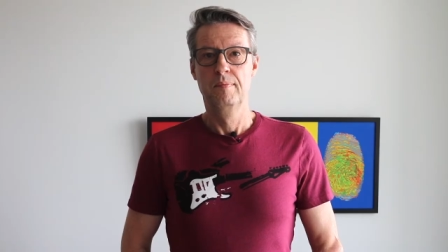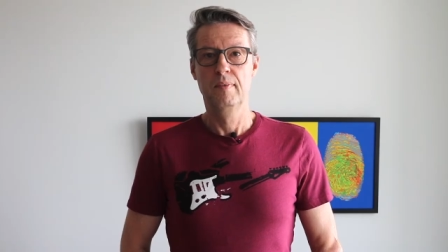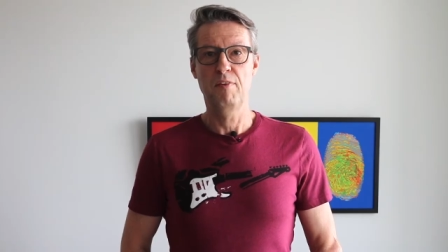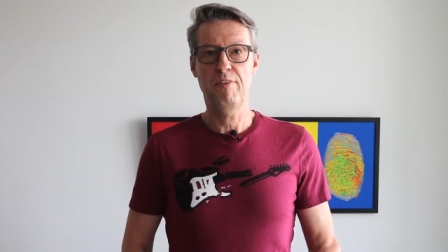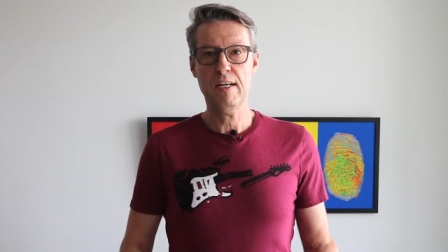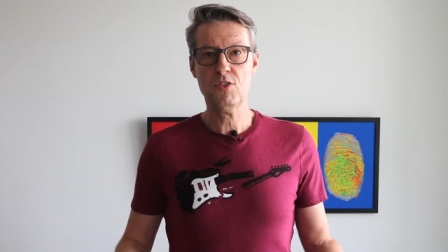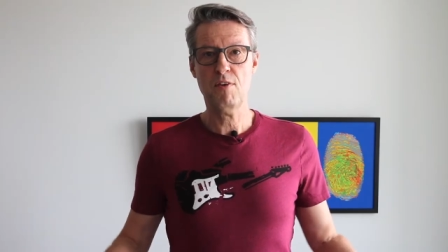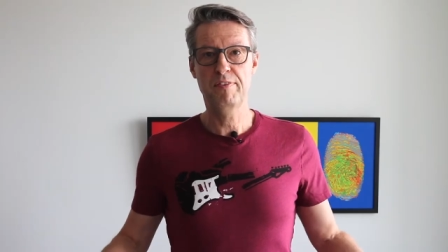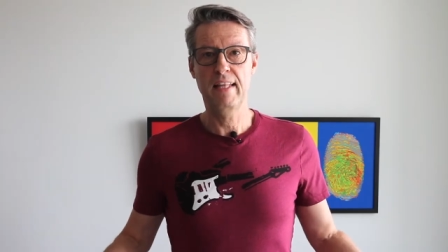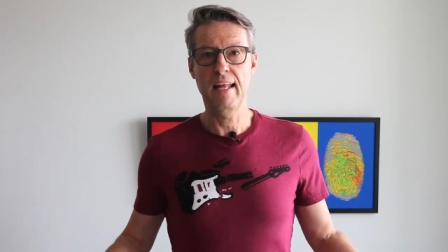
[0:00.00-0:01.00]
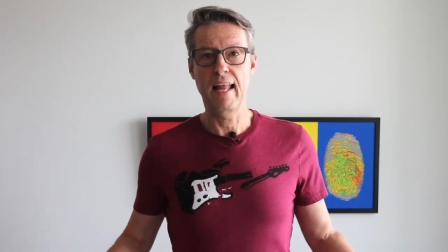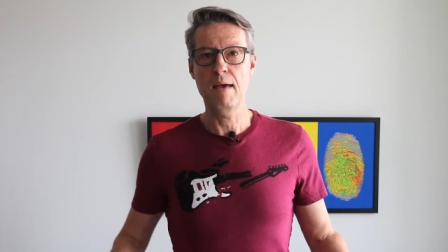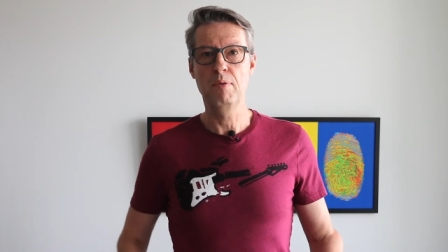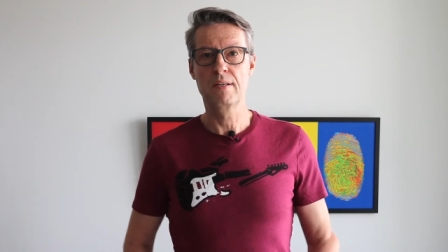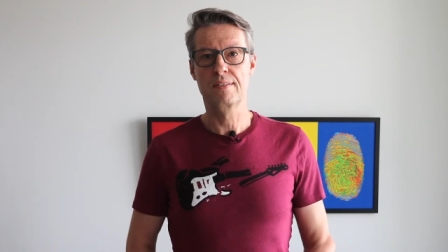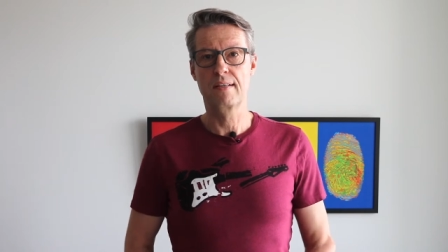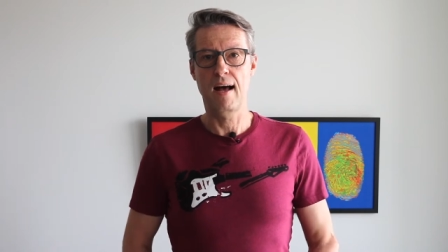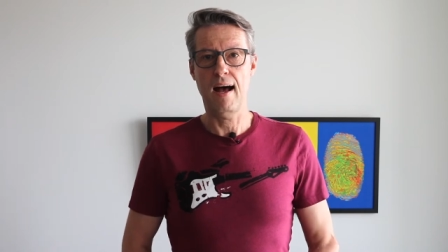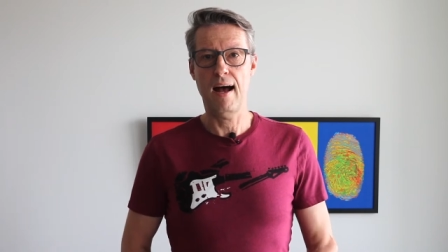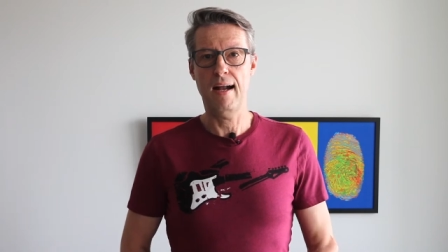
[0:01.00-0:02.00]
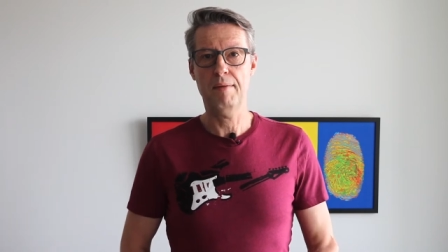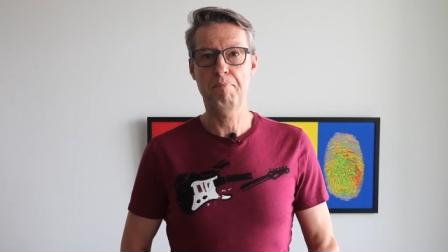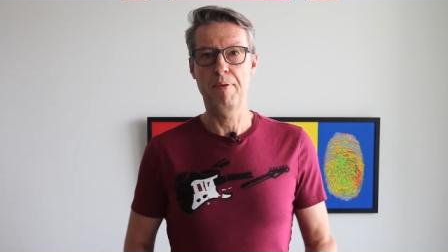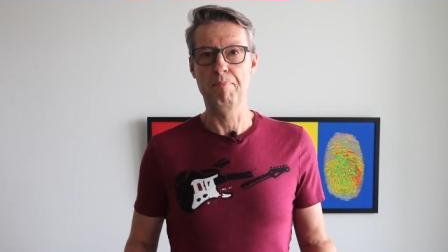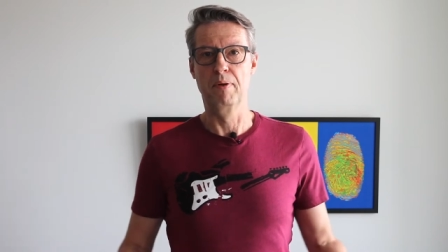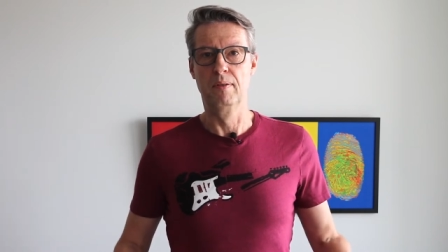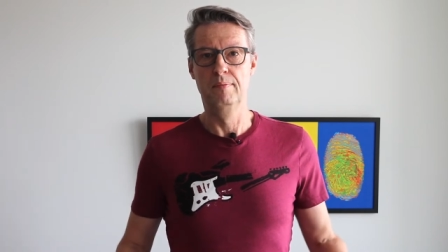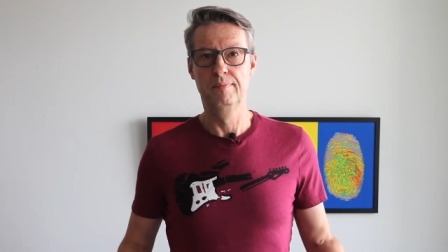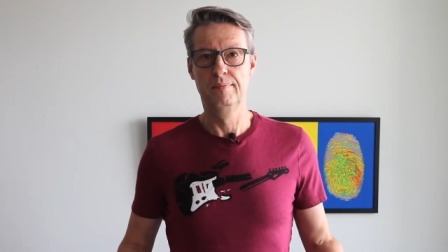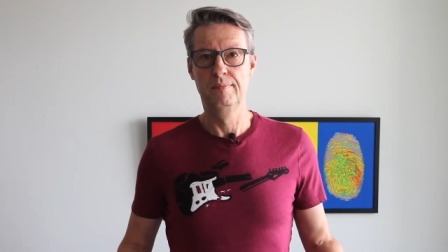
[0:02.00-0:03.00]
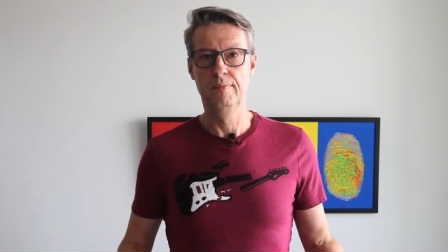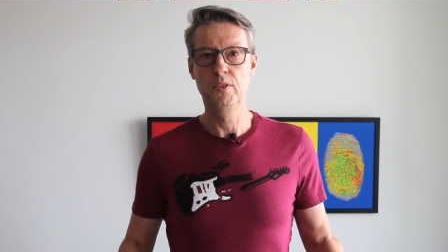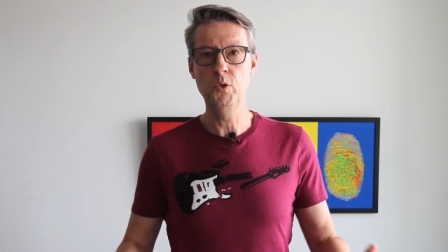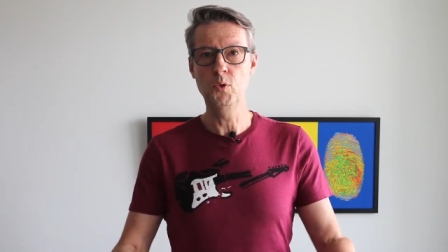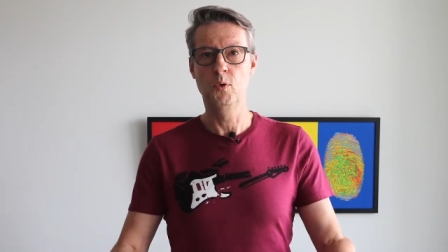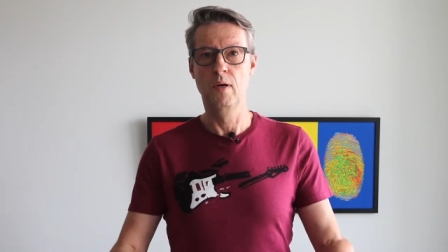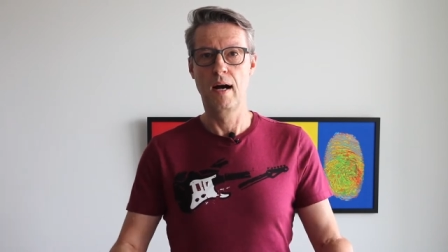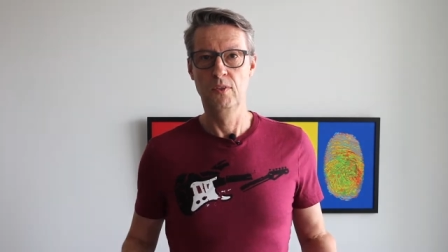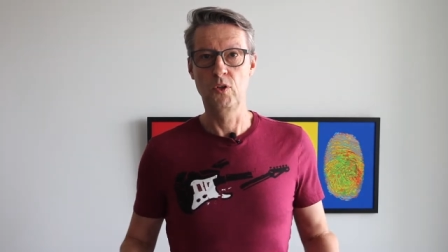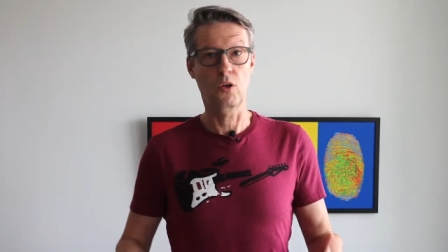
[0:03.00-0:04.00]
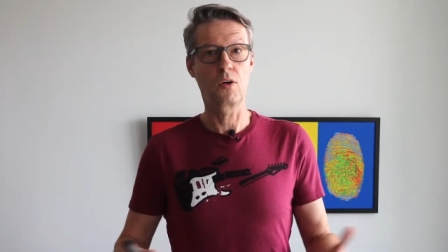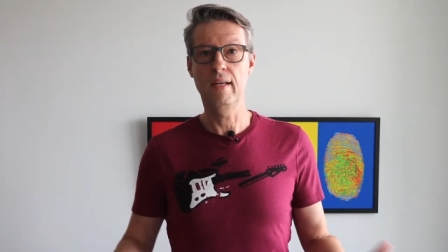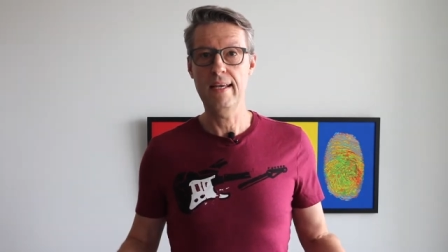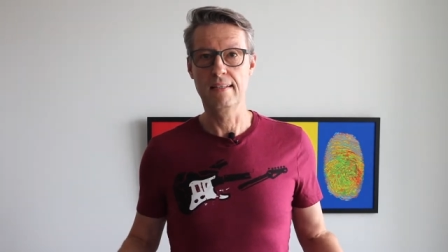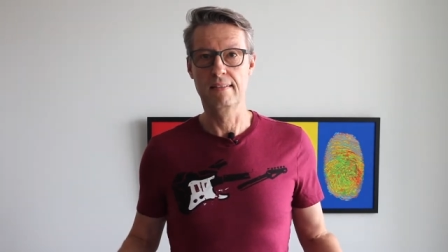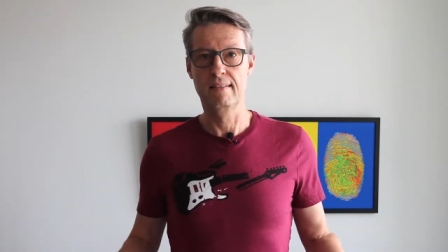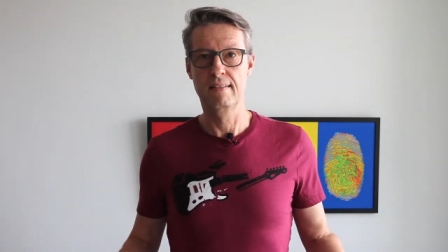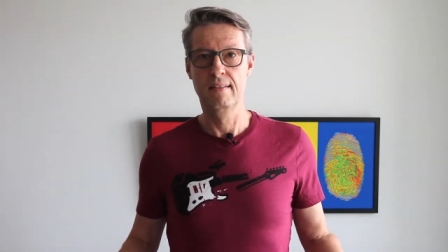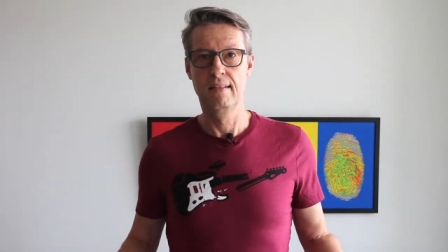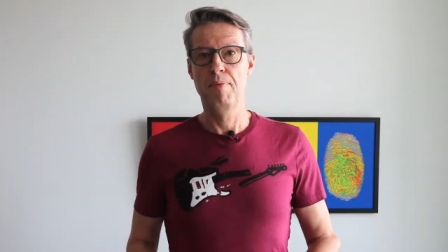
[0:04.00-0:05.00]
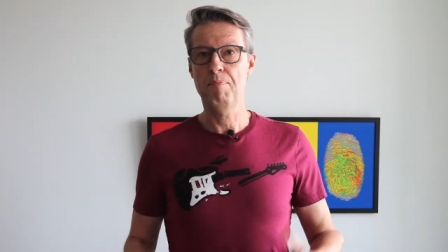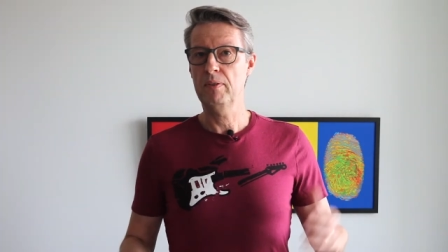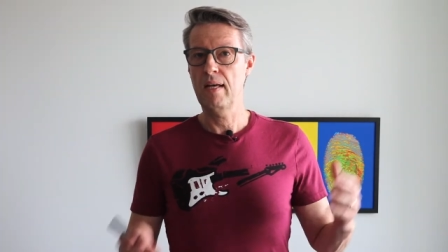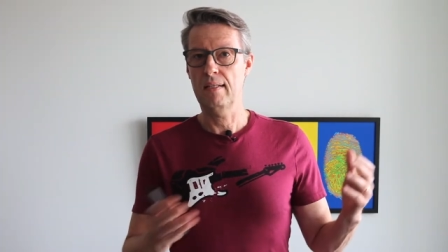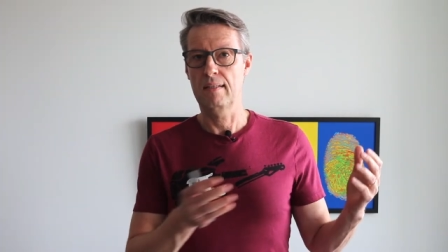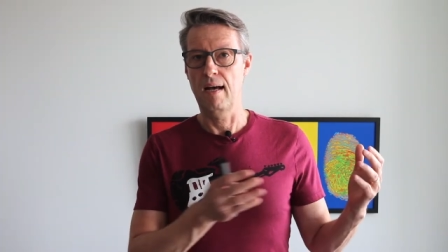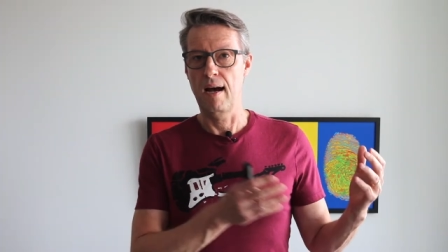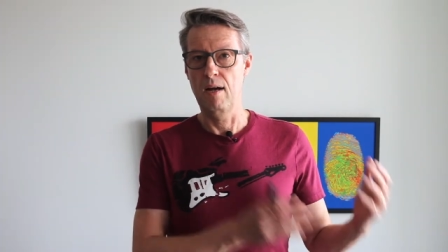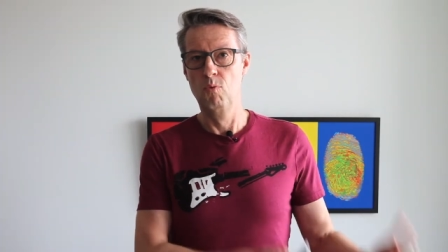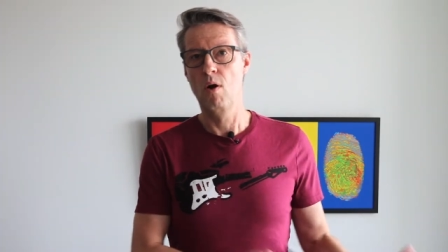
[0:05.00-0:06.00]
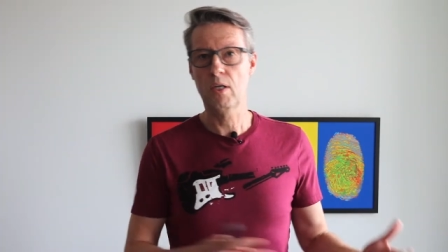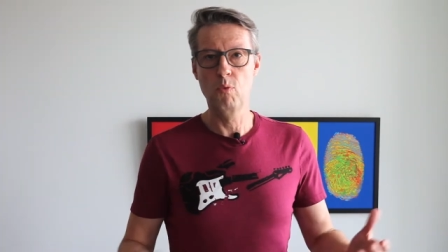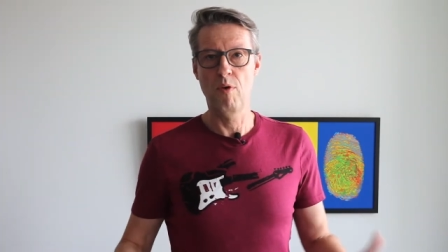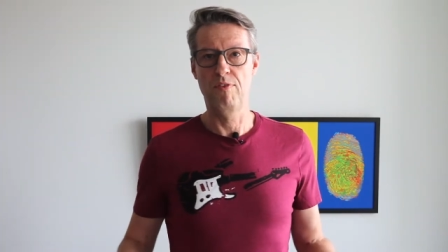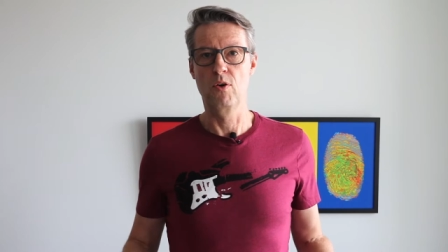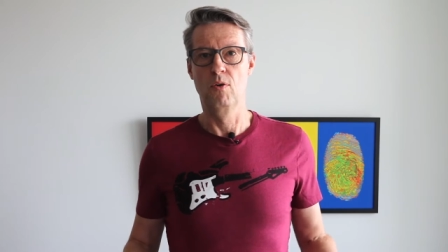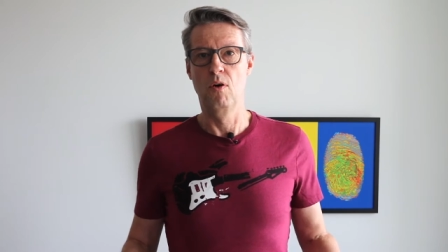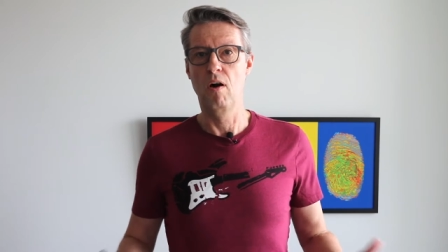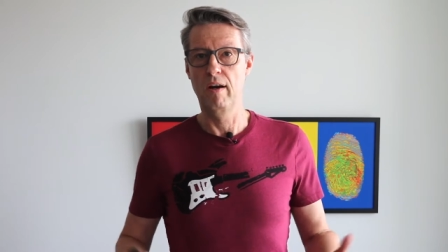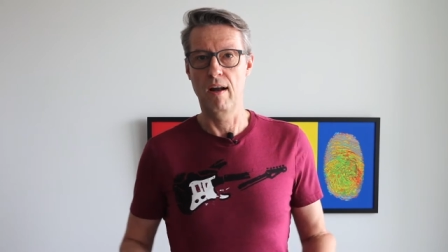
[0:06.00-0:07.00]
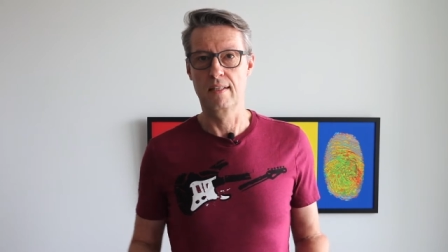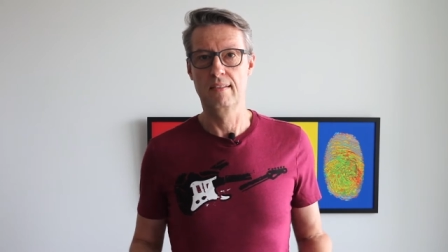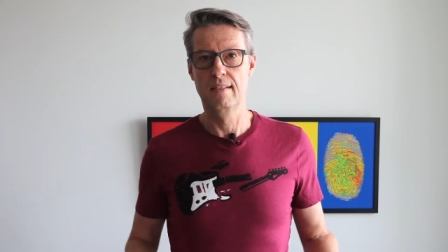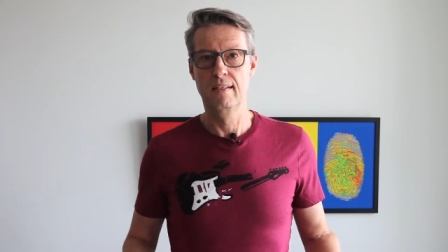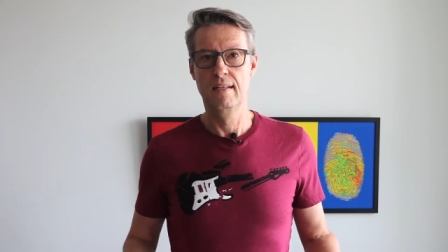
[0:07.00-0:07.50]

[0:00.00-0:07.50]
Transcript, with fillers: The first of the enablers are people. You, your colleagues, people that are working with you or not,